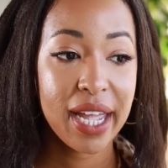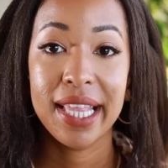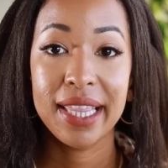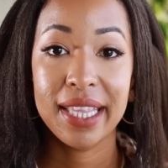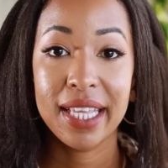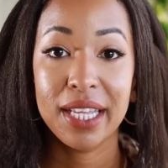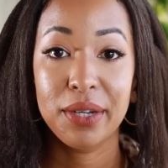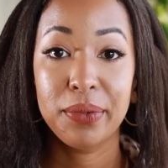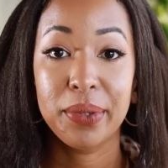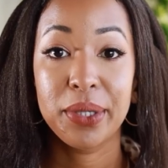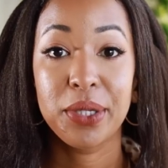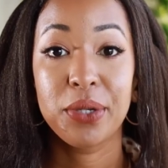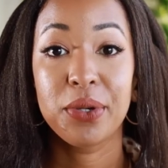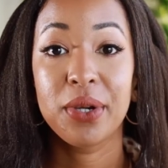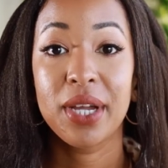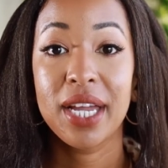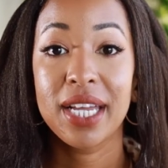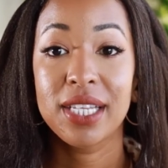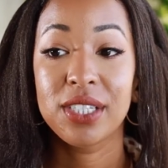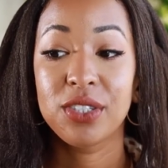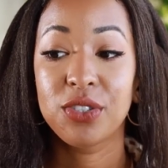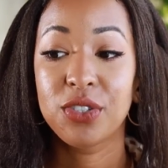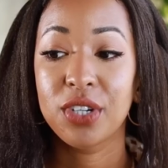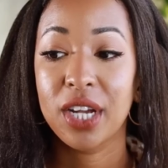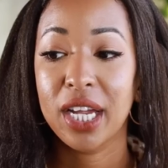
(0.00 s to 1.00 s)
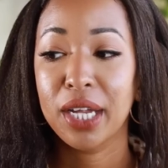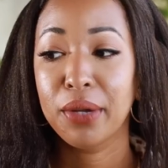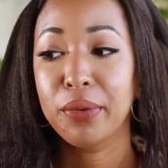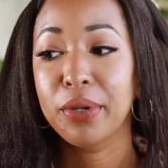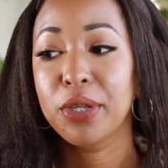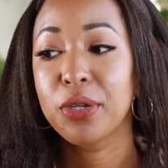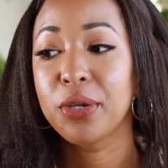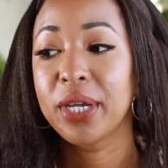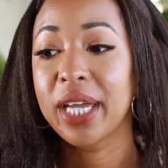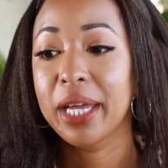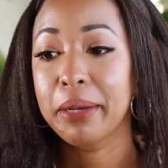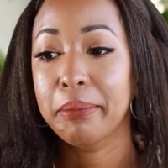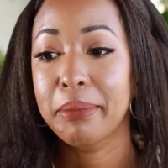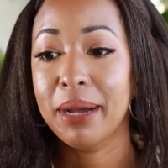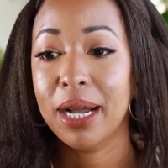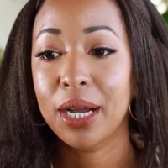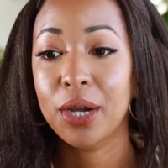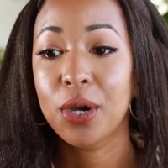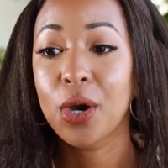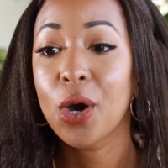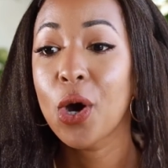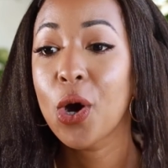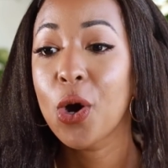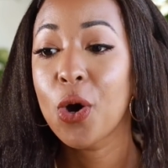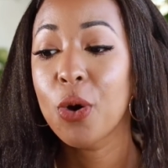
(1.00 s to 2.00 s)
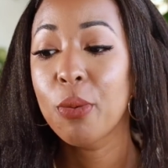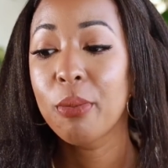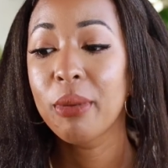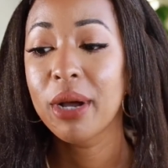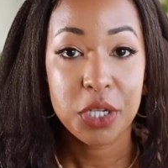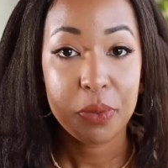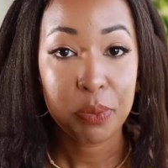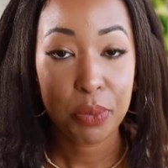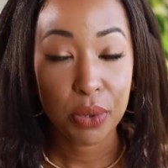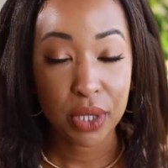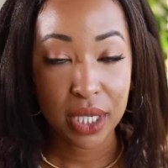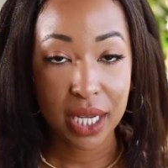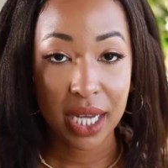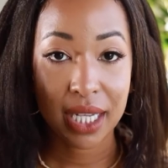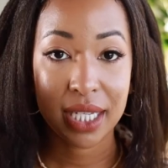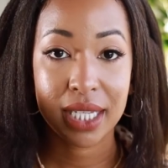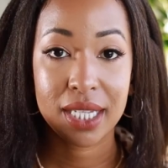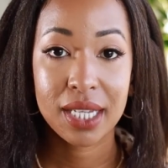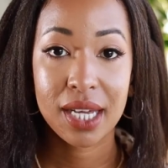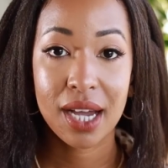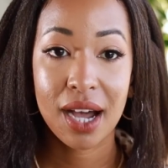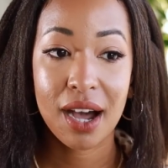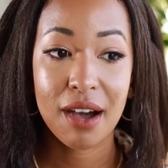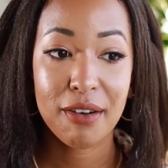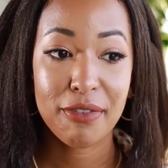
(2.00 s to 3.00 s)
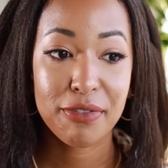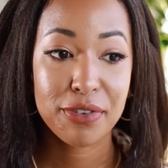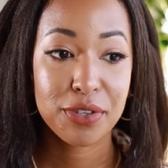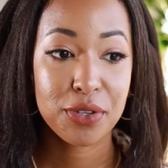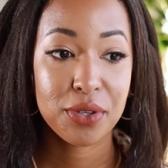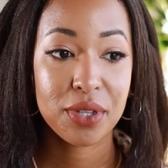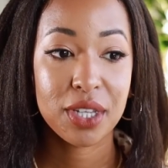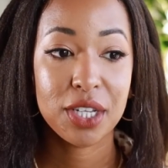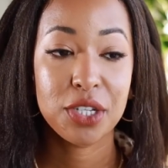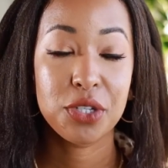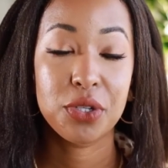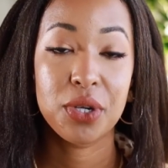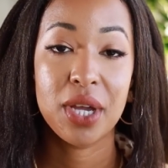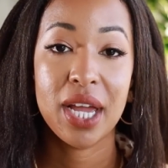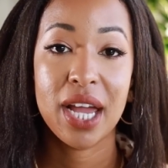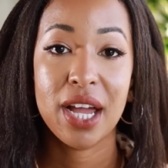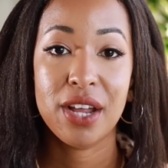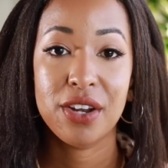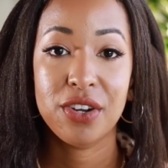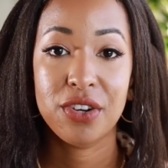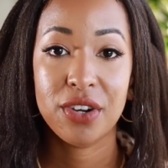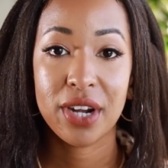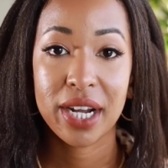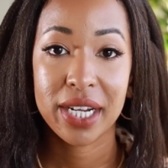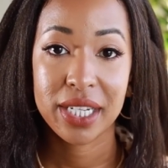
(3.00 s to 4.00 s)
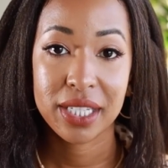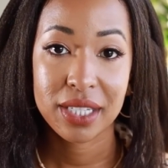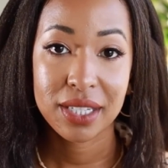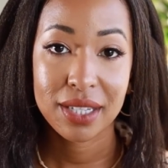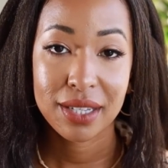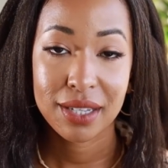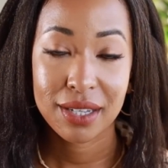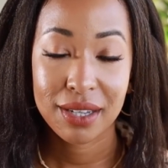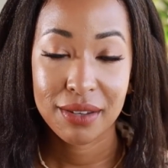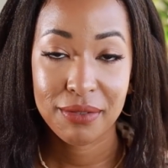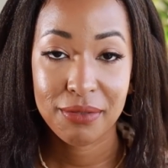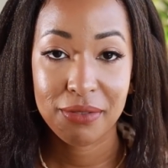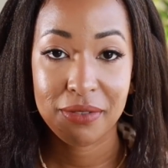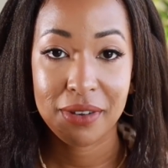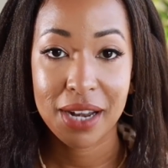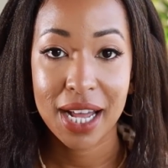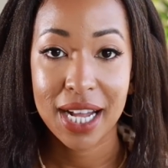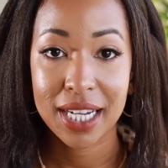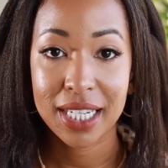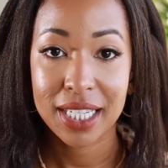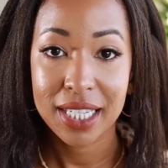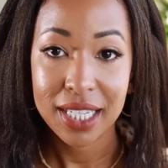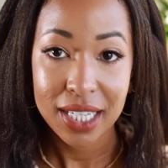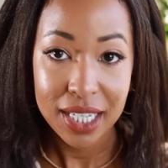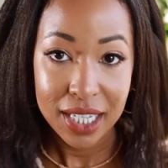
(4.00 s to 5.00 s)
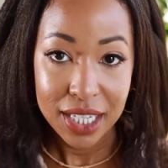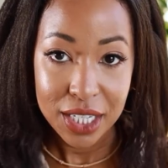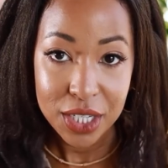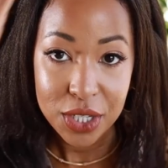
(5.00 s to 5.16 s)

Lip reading: and then when your hair is drying, when you get back home, just put a scarf so that your hair dries flat.